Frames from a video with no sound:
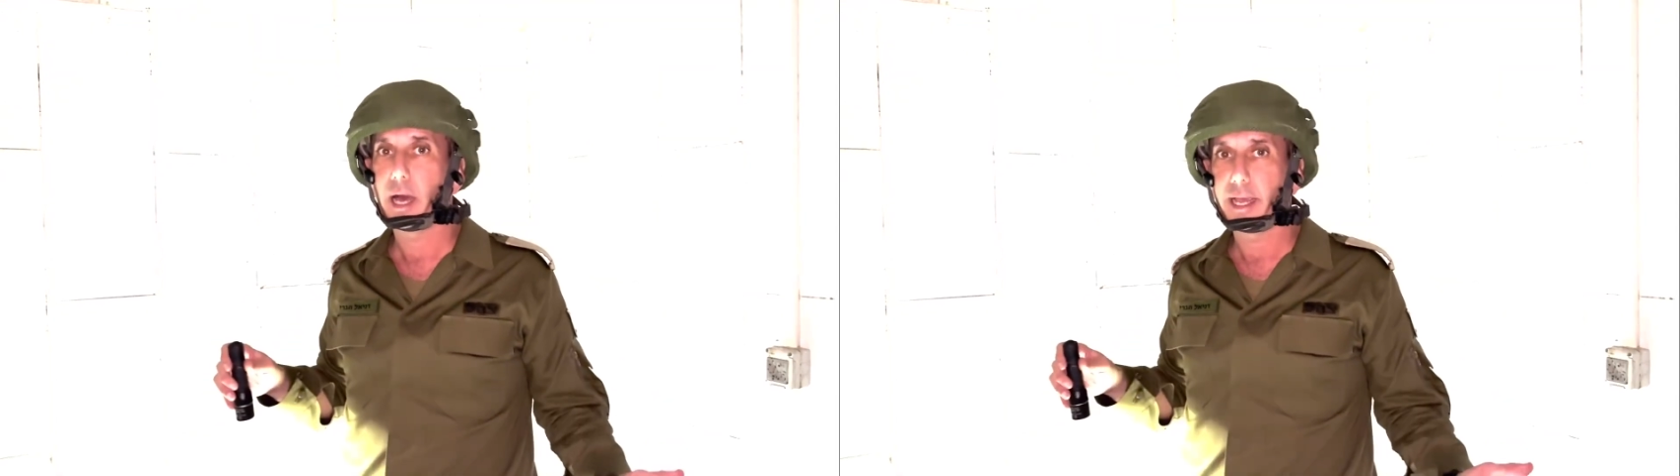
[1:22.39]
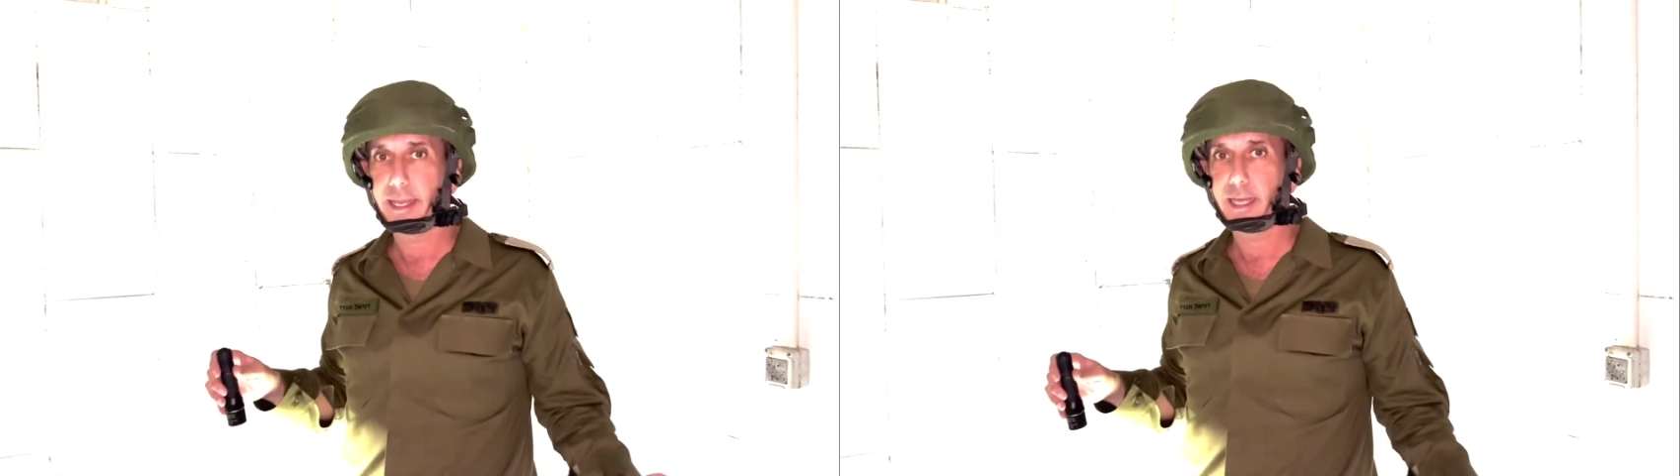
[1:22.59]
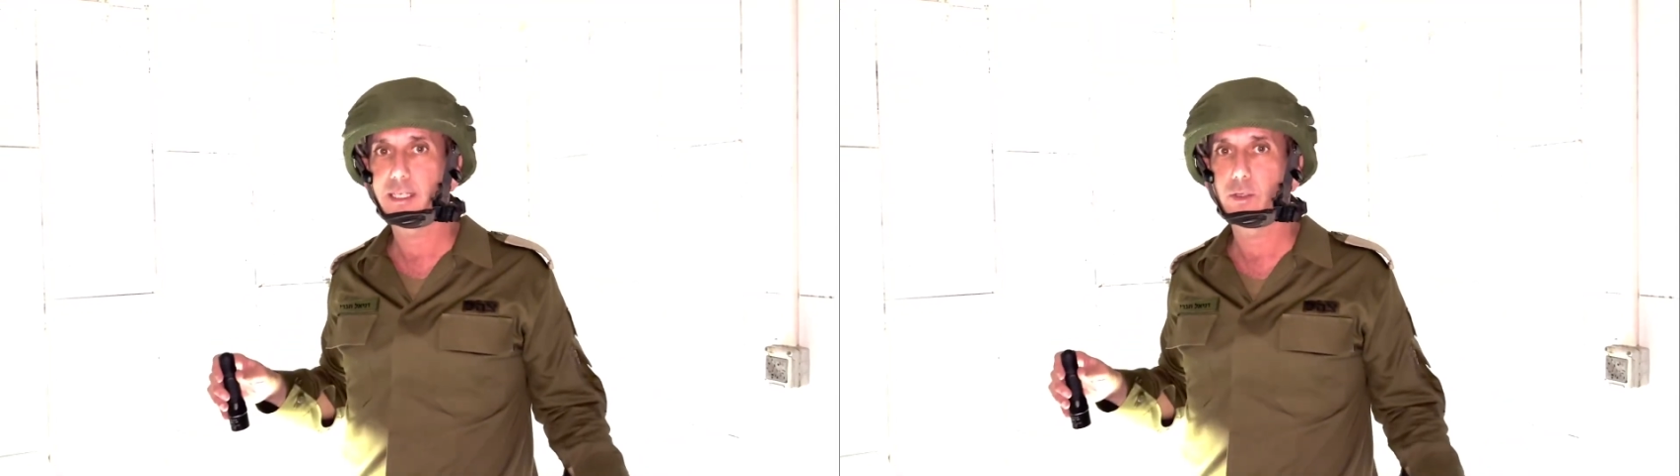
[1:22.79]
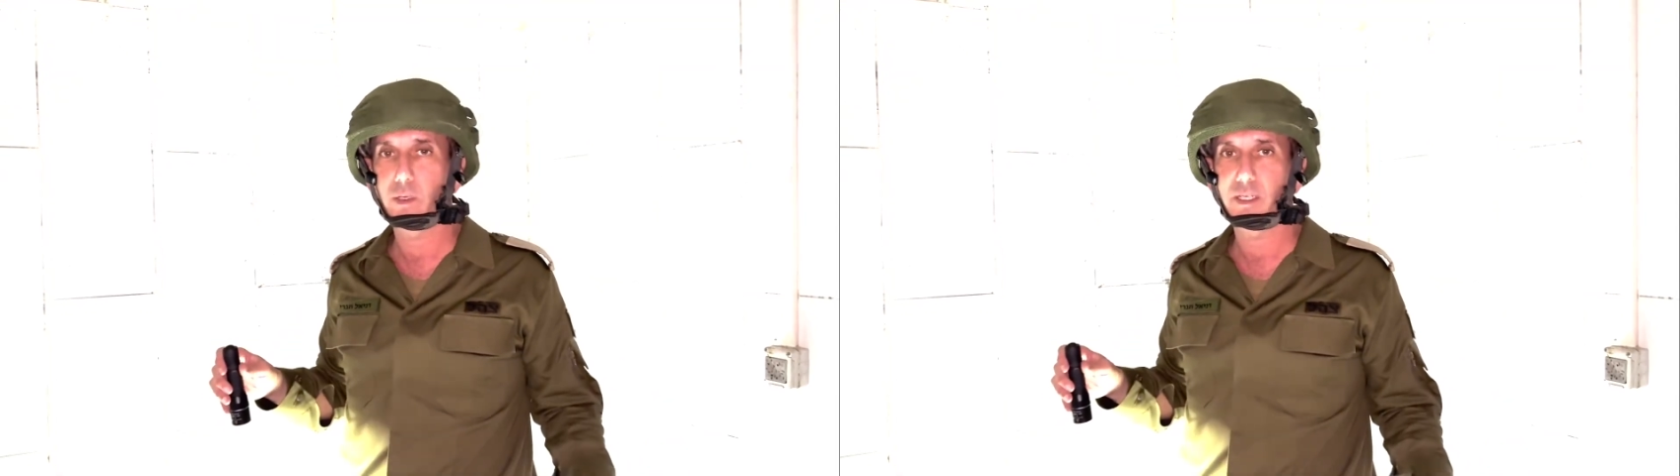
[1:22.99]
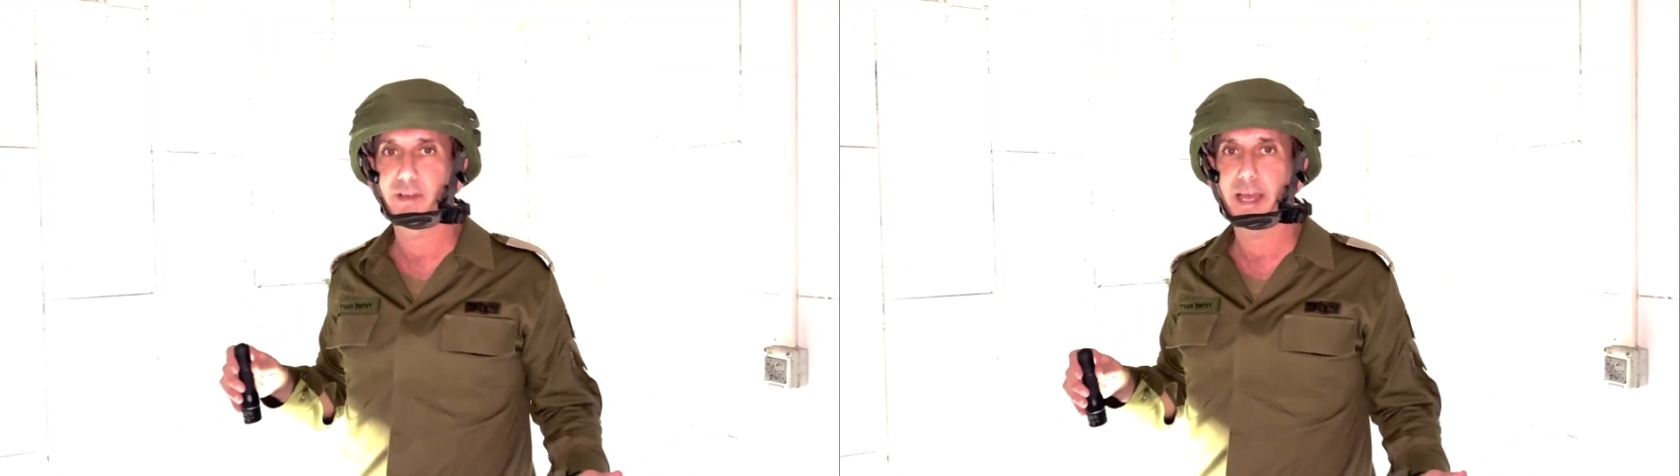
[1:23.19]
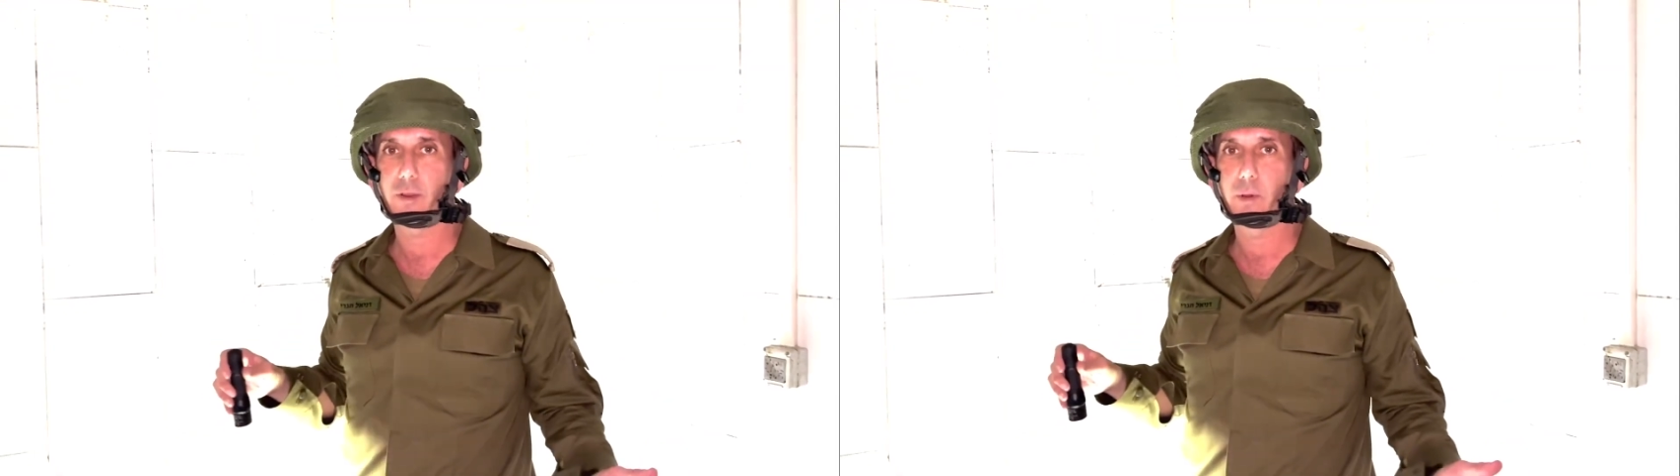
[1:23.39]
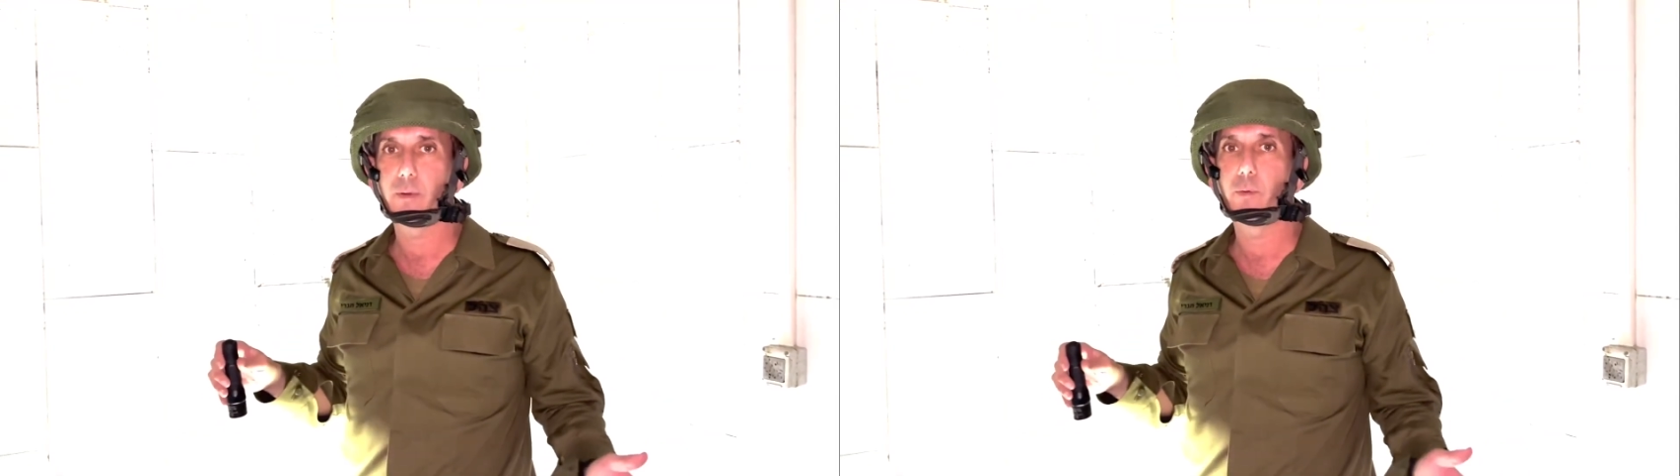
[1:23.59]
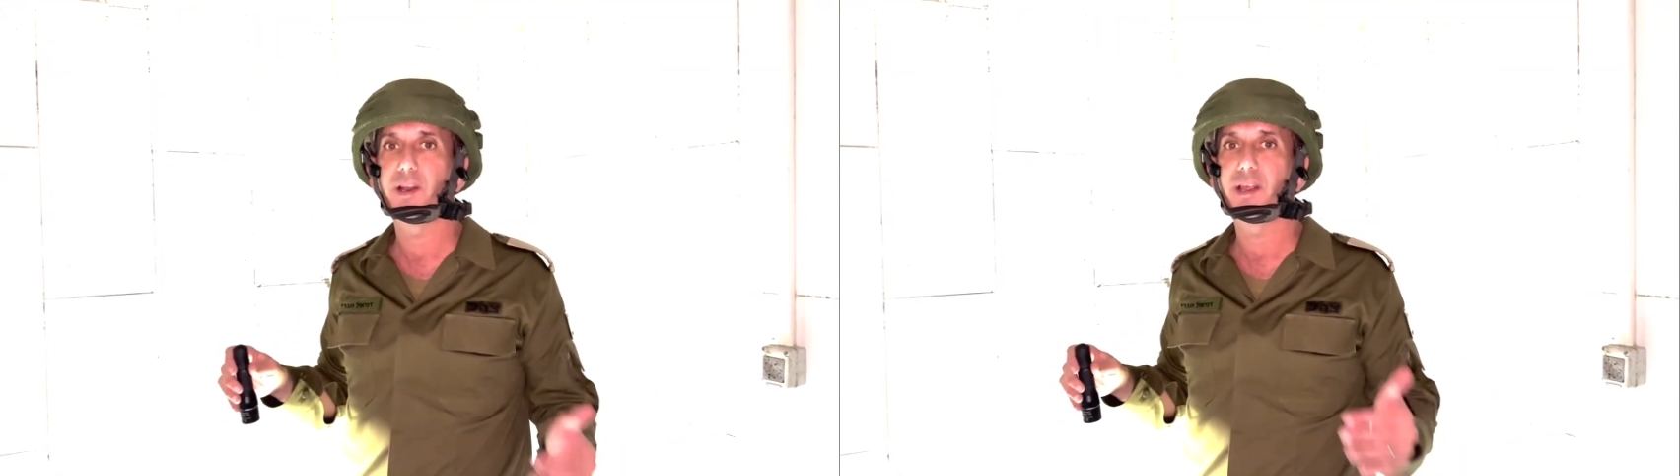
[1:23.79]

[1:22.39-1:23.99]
I guess it was evacuated